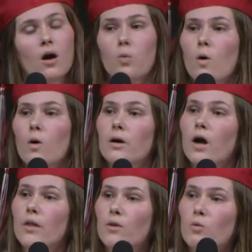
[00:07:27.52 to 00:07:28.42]
A war
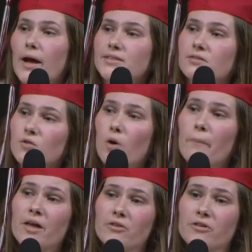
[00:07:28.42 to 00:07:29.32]
on the rights of your
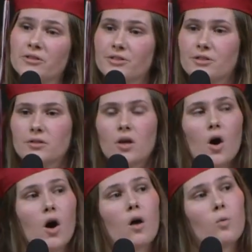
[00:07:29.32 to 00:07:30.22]
mothers,
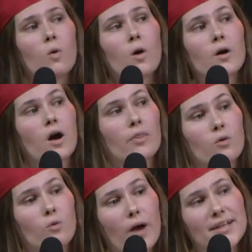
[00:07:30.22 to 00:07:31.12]
a war on
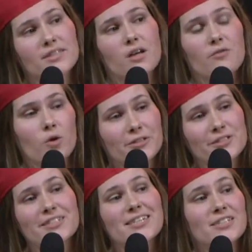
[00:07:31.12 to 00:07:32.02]
the rights of your
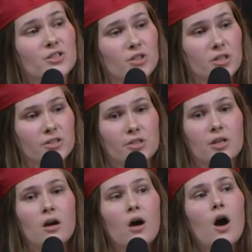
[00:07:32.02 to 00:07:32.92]

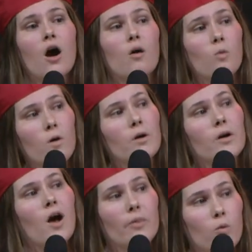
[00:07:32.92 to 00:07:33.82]
sisters, a war
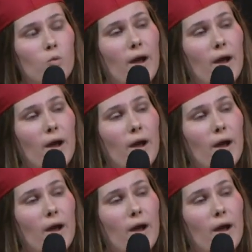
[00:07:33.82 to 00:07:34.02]
on the